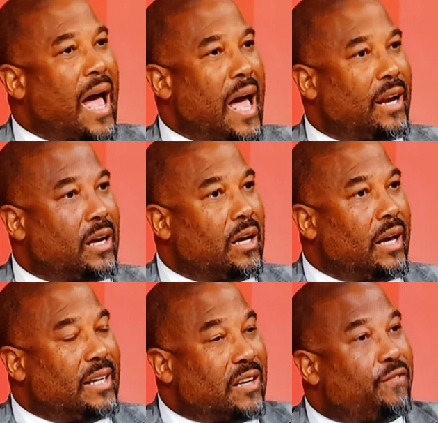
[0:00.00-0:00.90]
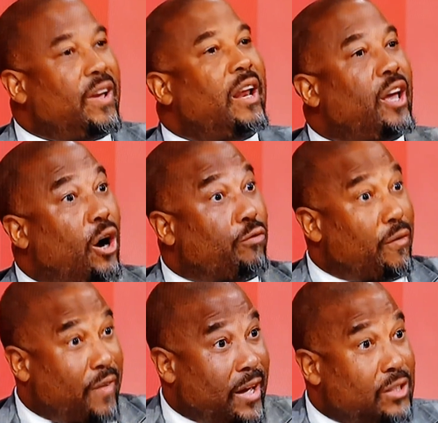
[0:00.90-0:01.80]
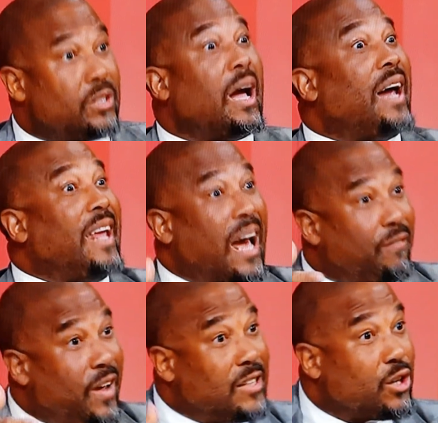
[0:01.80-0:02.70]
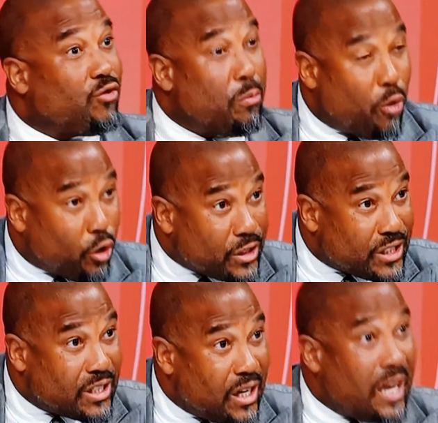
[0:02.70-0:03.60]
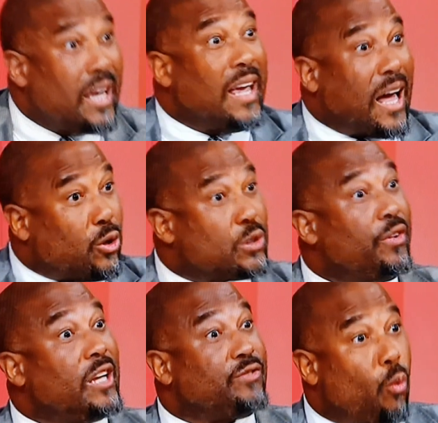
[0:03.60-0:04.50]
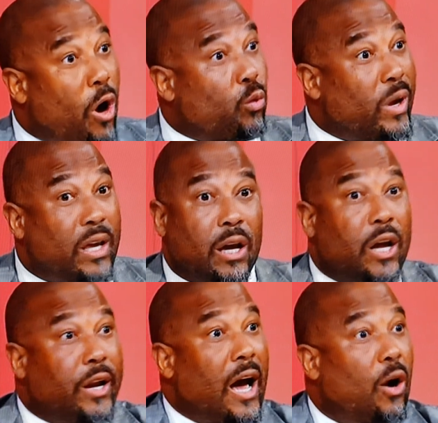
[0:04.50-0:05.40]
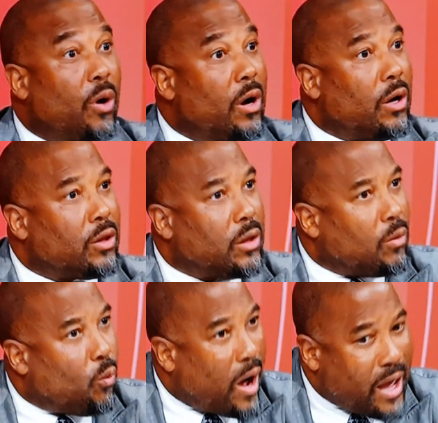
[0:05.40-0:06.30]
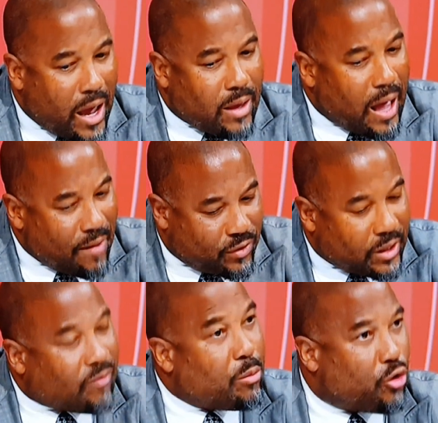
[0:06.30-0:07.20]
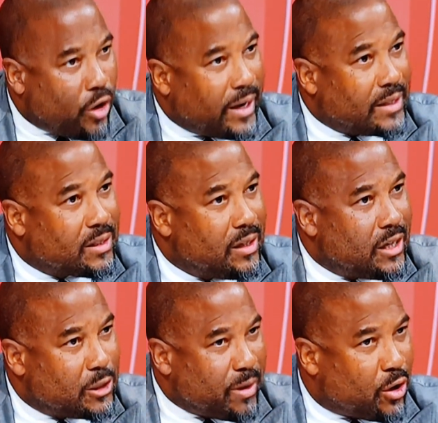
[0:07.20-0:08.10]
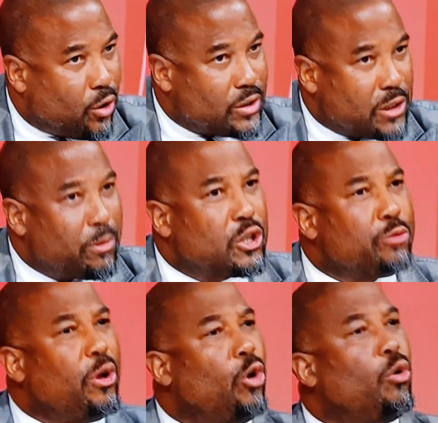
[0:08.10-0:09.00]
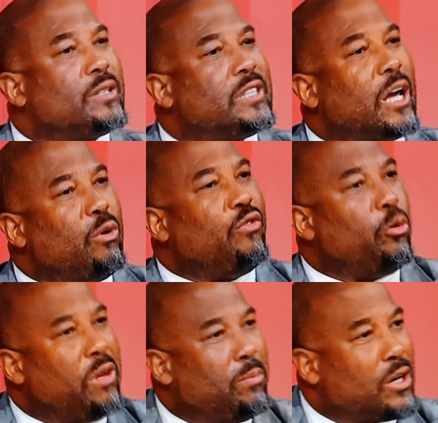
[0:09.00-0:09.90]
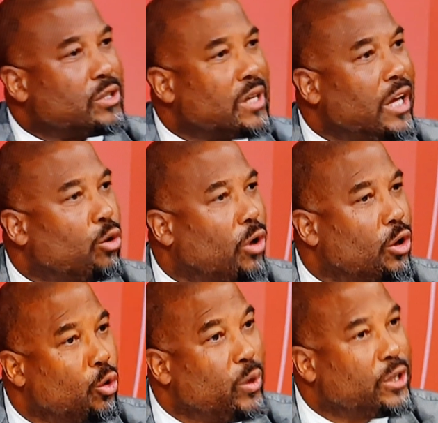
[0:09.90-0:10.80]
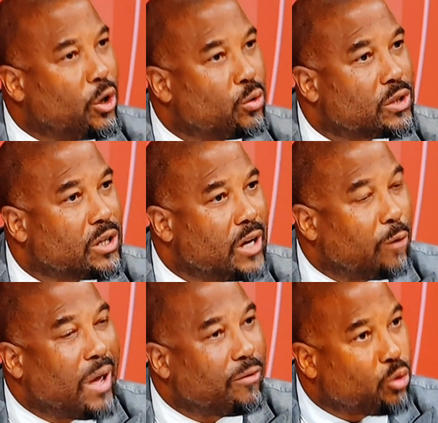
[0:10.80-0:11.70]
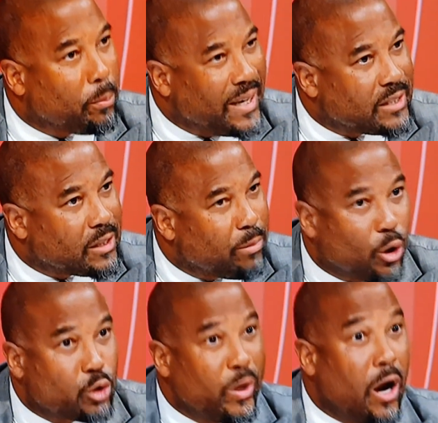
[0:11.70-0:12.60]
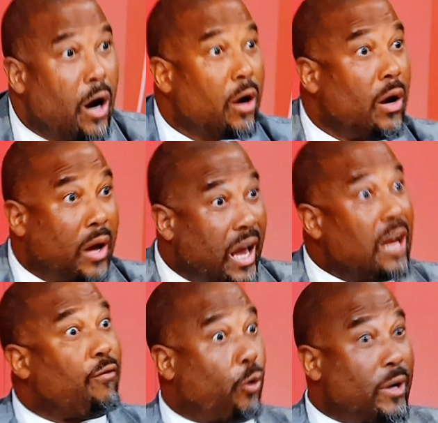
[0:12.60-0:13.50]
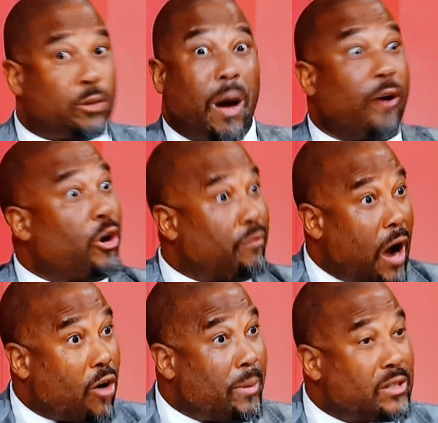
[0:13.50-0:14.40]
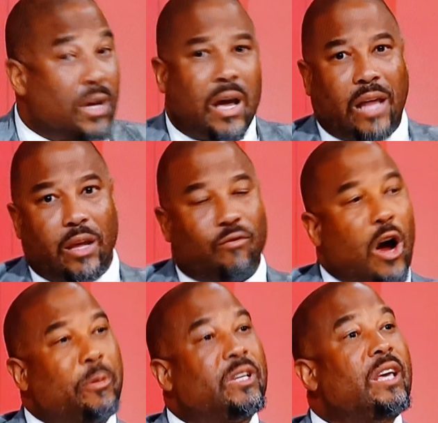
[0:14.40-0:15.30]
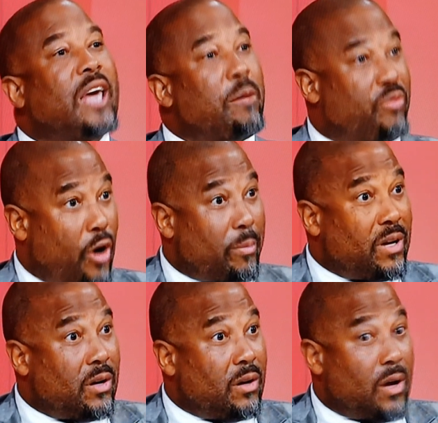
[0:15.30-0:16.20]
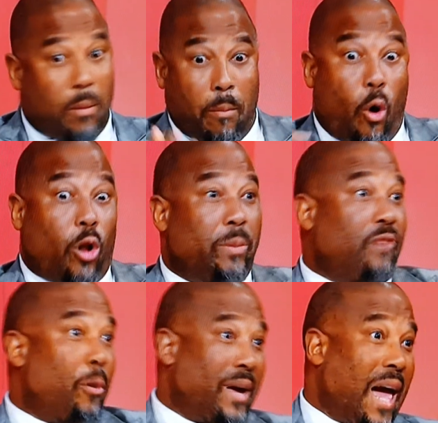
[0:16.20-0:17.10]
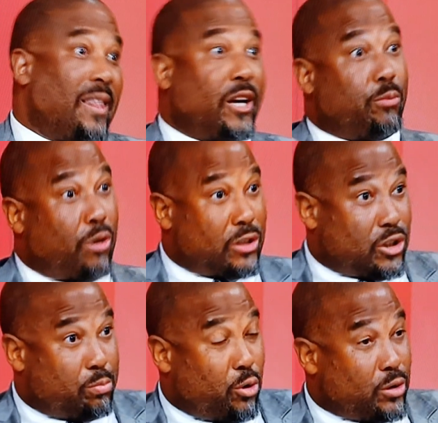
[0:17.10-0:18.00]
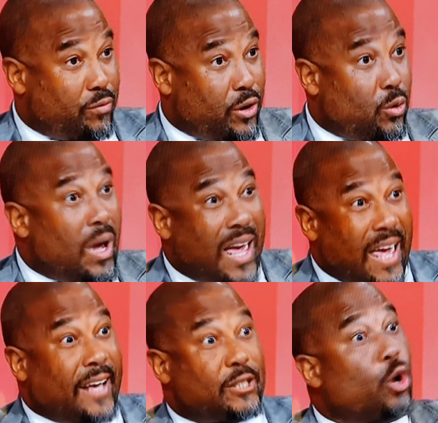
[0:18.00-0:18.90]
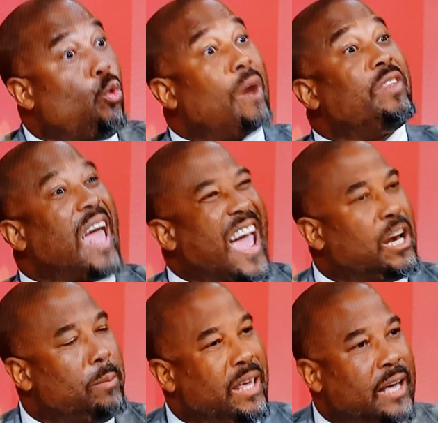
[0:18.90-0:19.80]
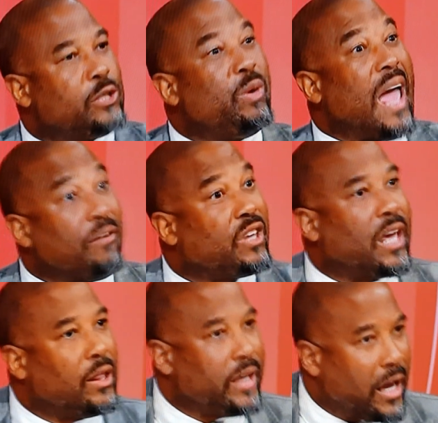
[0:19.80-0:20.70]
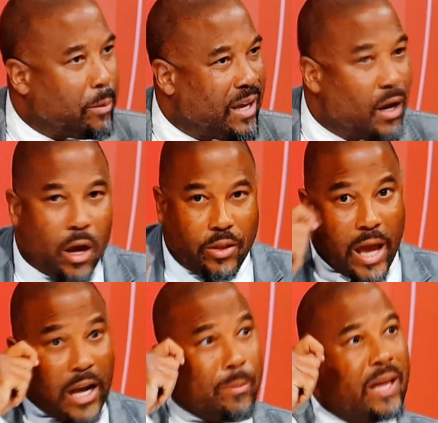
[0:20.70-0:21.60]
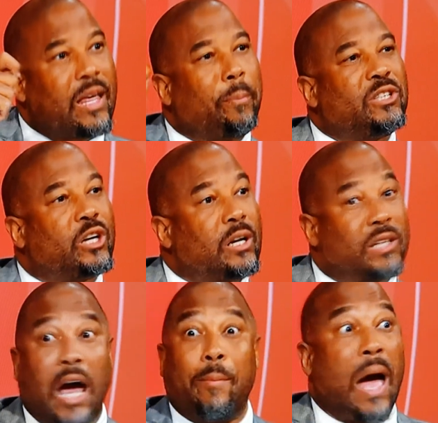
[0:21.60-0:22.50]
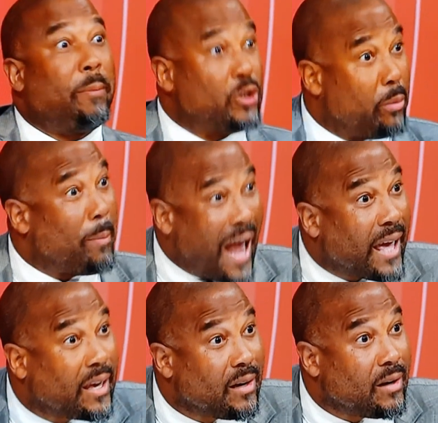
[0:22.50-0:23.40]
had is a feeling of revenge, and he had feelings of remorse. He had those feelings for 1 week. Now, why I have to give him credit is because as much as we all want to say we view people as equal, we don't, and we have to admit it, because we are influenced by our environment, and the environment he came from, albeit from a Catholic and Protestant point of view, is whoever the enemy is, we have to kill the enemy. The enemy at that particular time happened to be black,